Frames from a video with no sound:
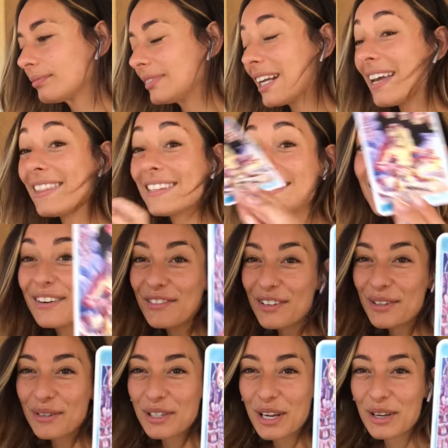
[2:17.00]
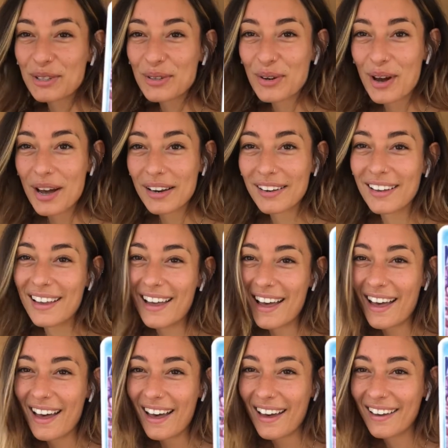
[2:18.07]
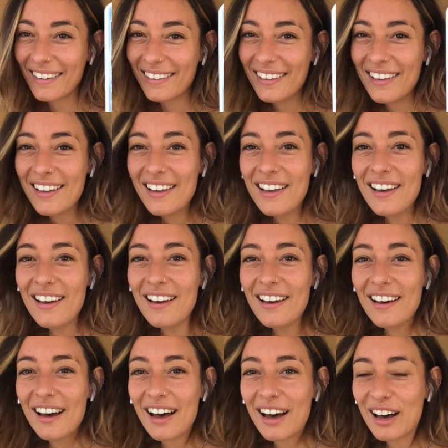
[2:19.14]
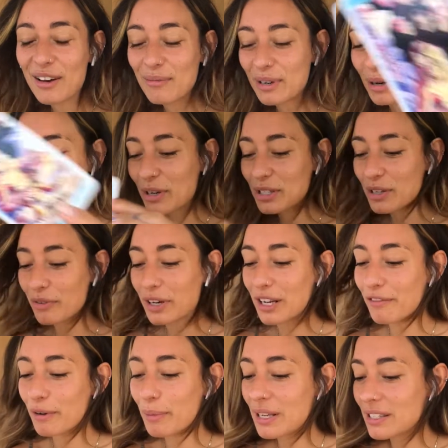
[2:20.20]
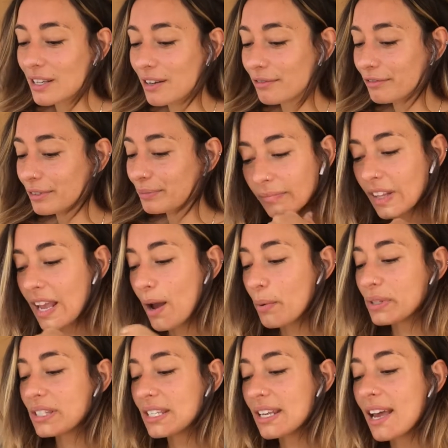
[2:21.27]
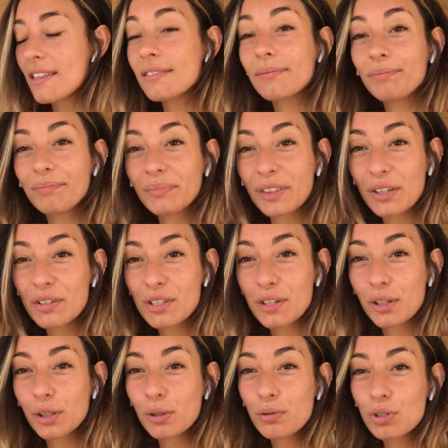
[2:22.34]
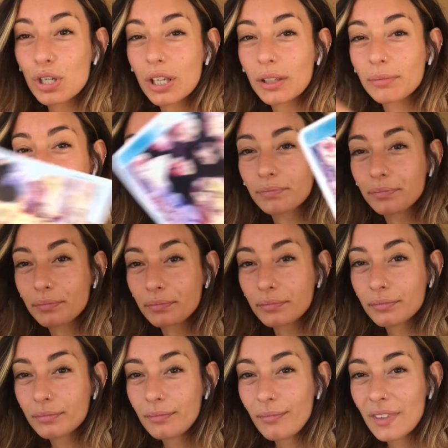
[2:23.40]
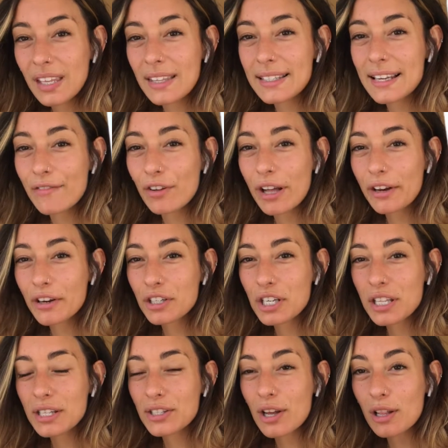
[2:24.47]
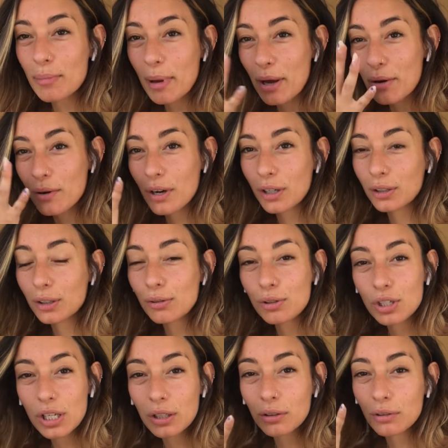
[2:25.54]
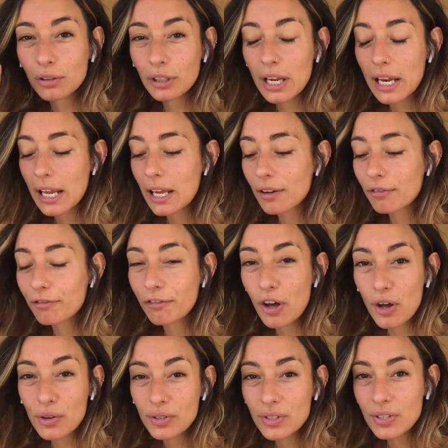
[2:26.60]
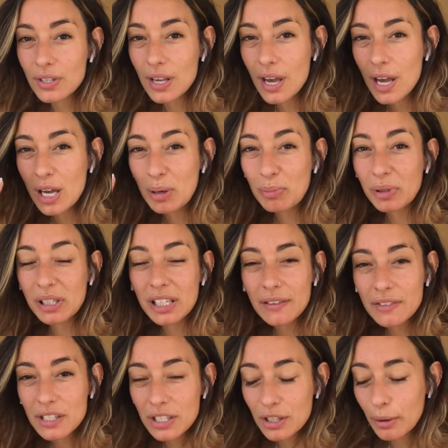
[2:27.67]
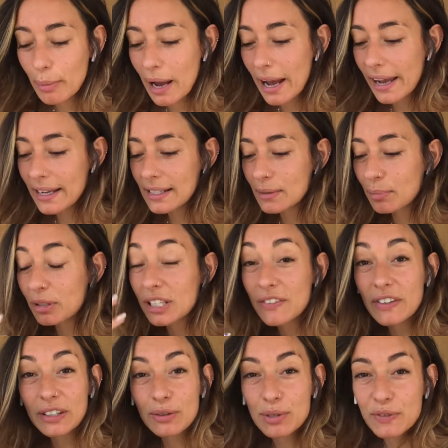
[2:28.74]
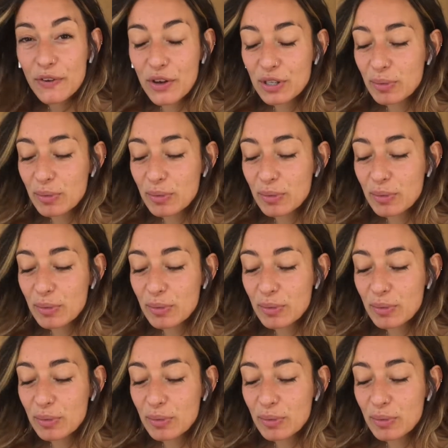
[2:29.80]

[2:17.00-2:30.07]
And the Devil, which I also got in a personal reading for myself. Yeah, once again, there's an illusion. The Devil energy, that's all about illusion, creating false beliefs in your mind, believing those false